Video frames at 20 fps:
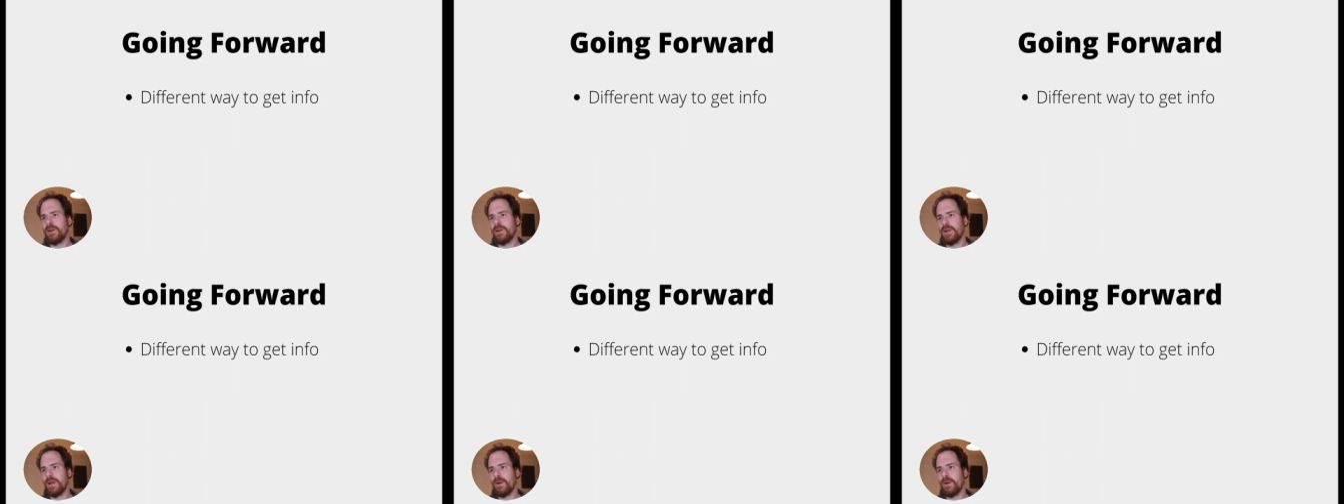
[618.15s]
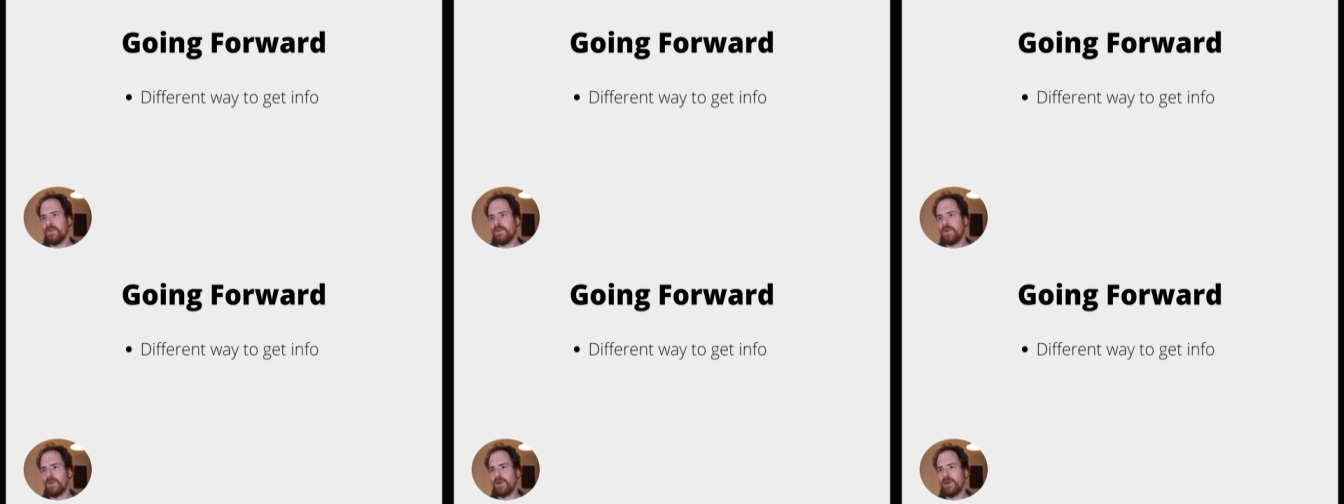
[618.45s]

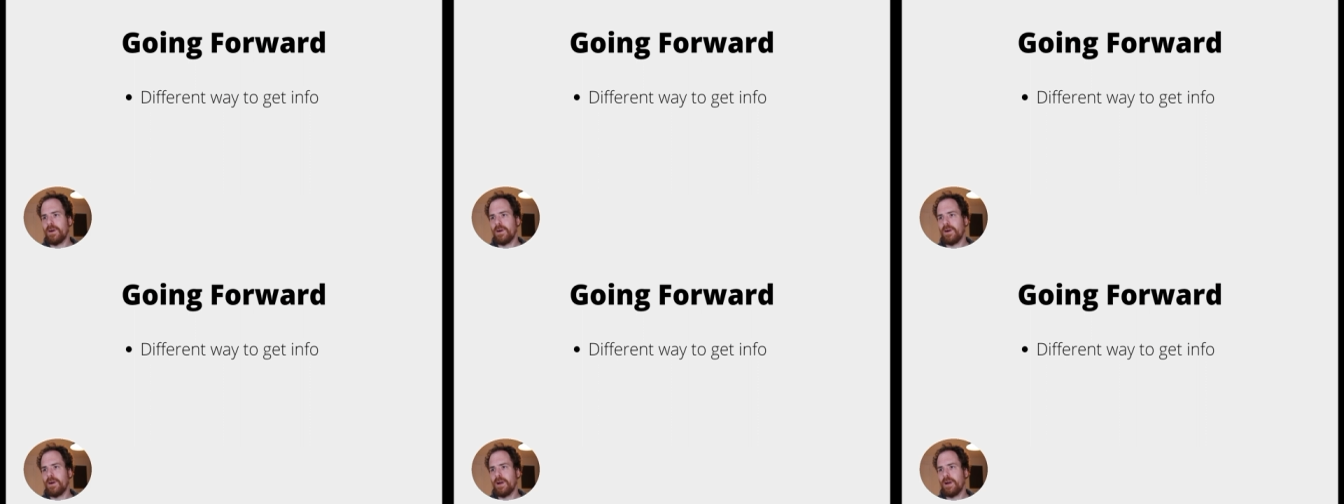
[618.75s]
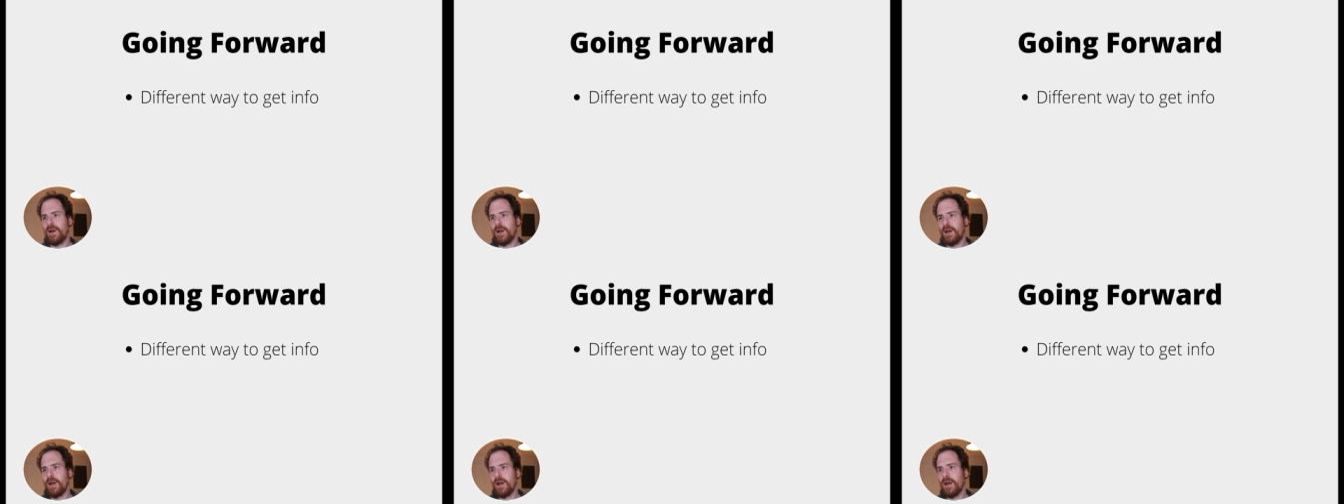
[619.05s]
Now,
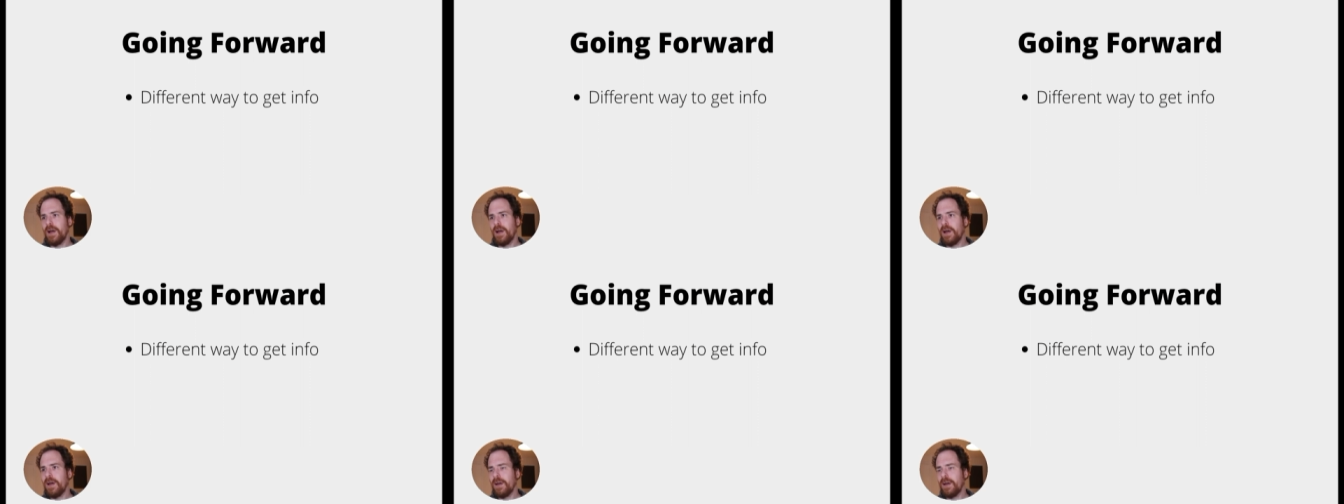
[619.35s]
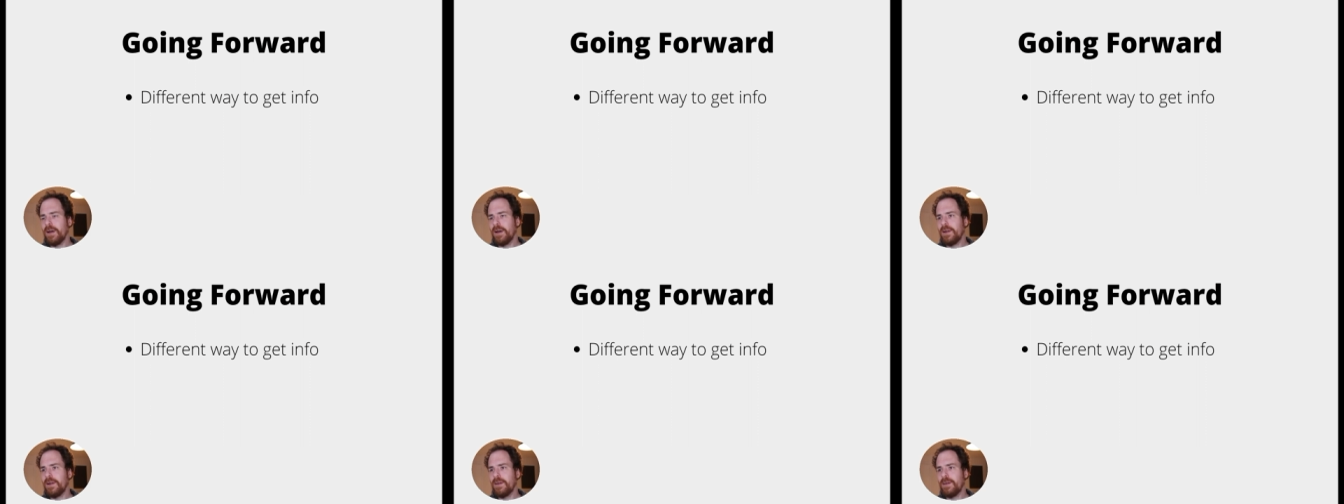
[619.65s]
uh,
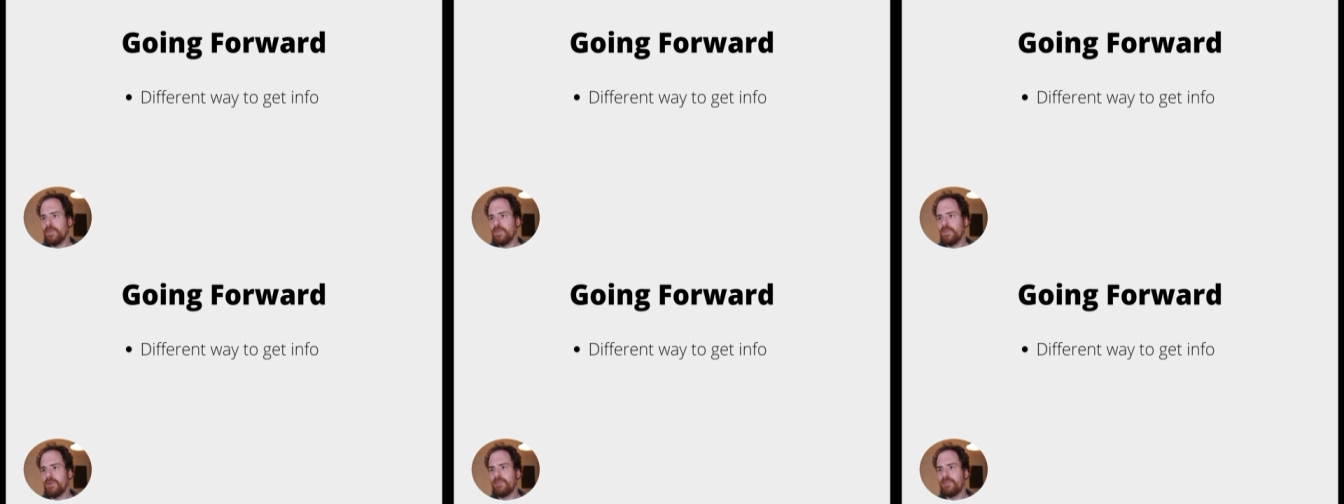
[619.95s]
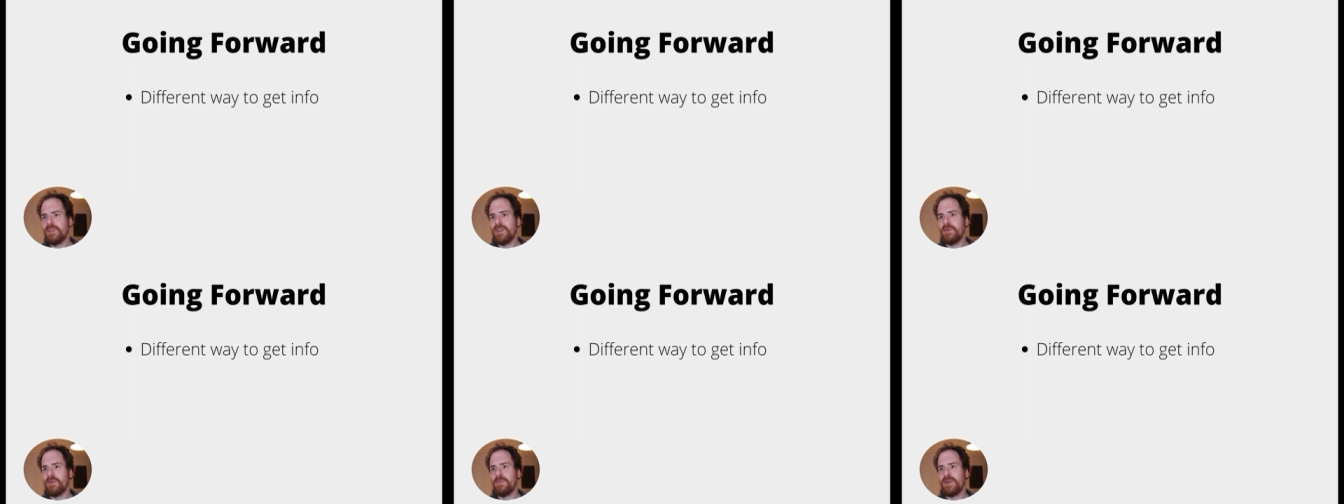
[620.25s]
the
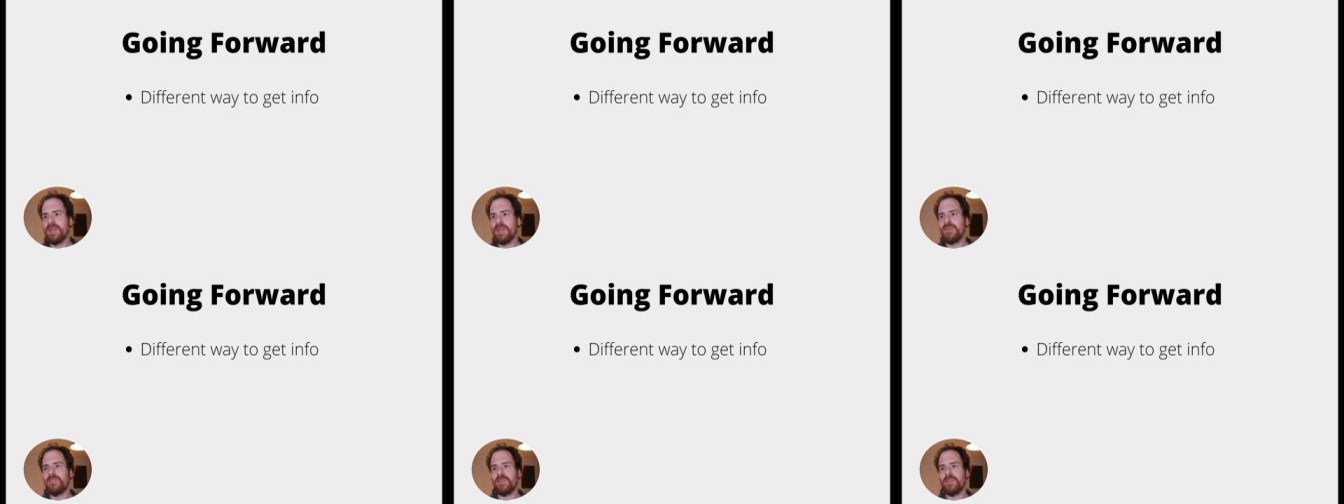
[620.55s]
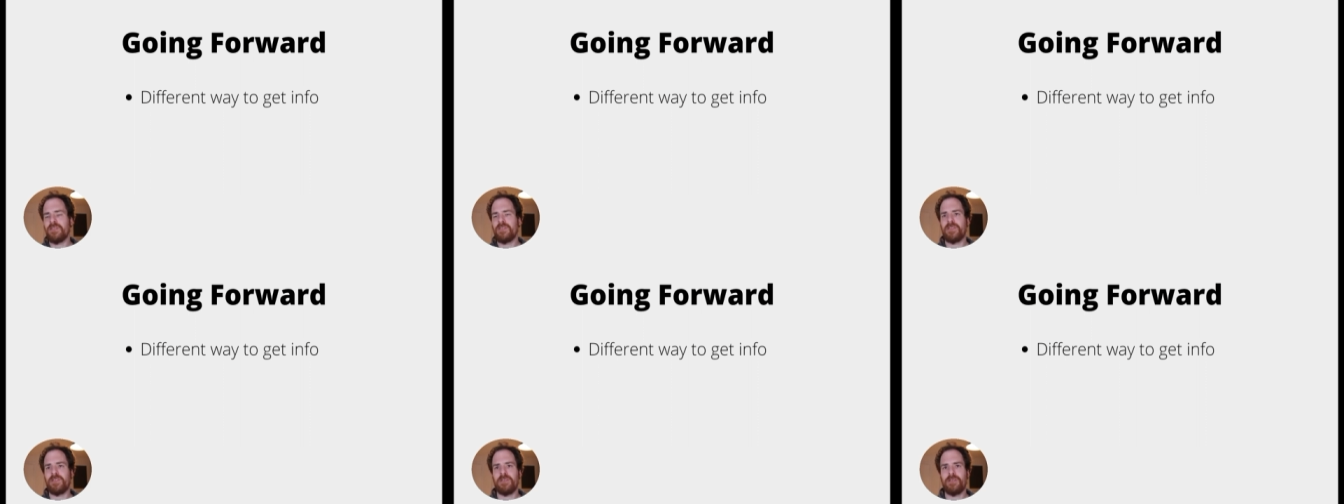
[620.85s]
MovieDB
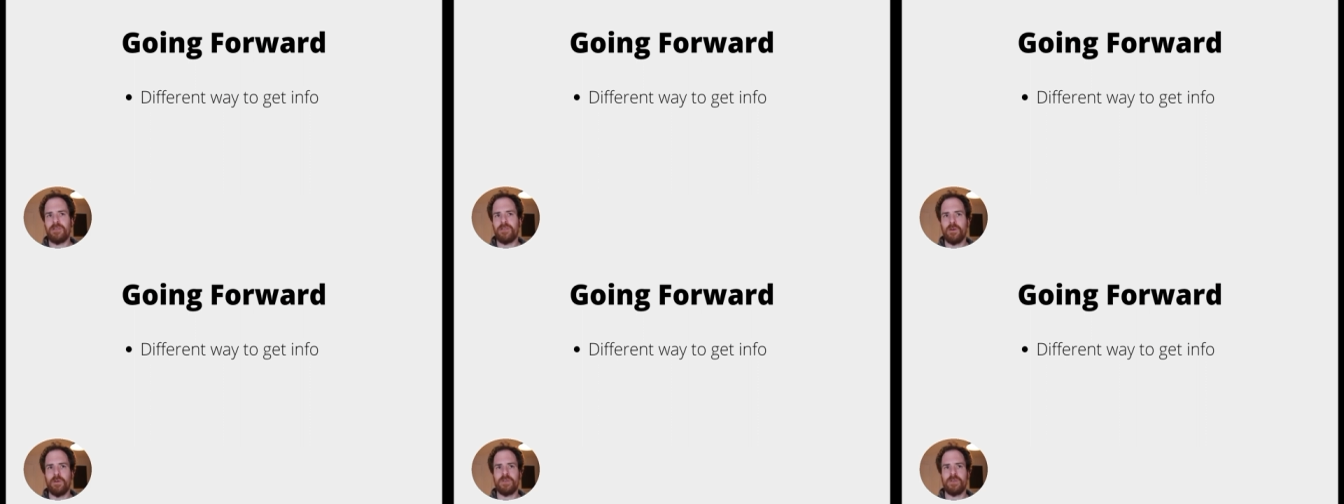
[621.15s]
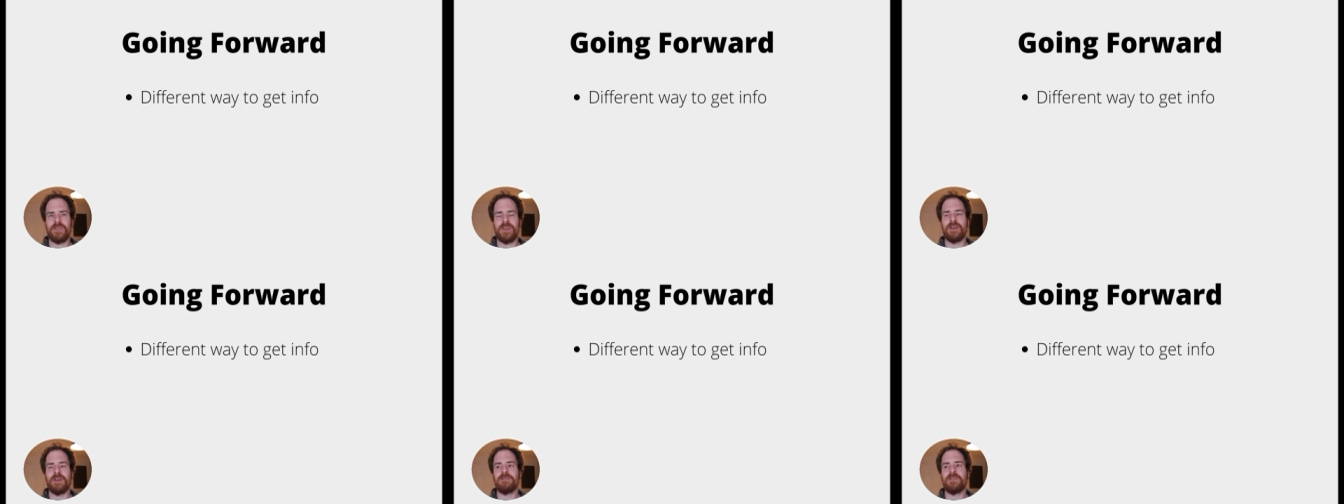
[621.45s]
just
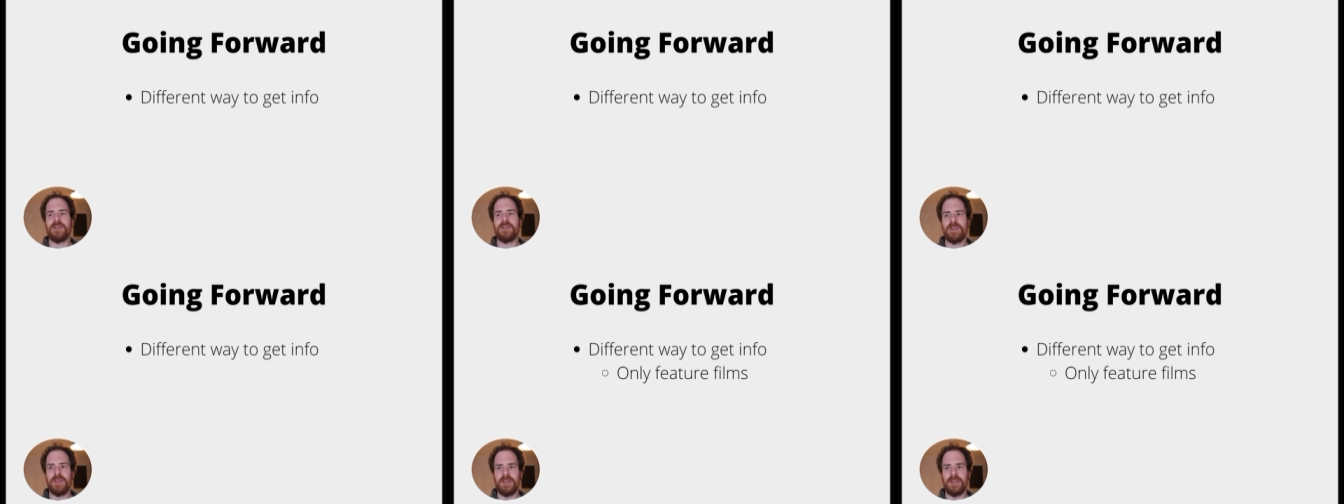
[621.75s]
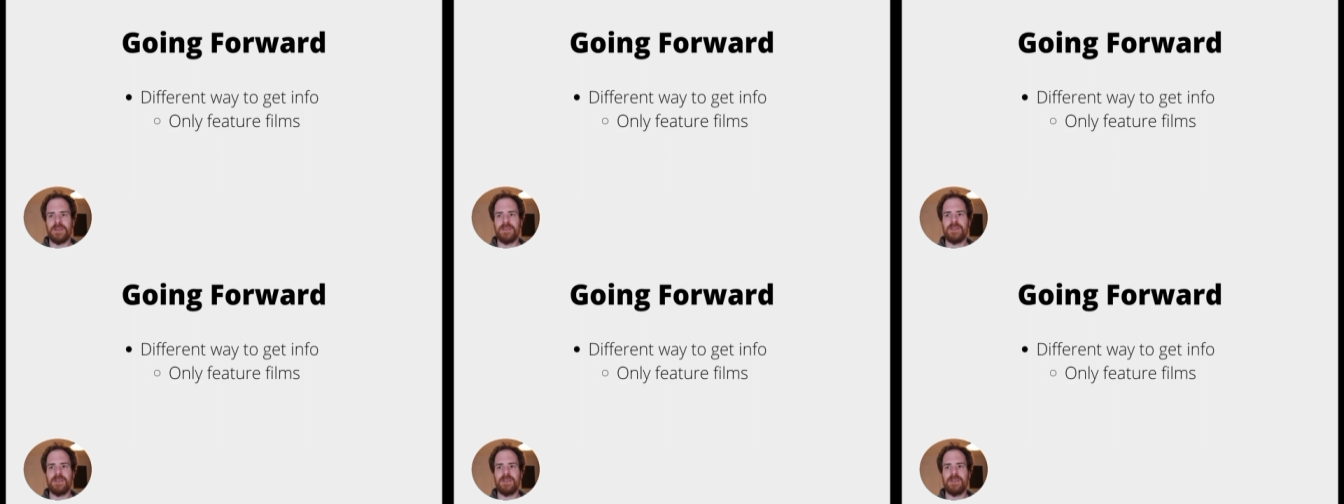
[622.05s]
shows everything.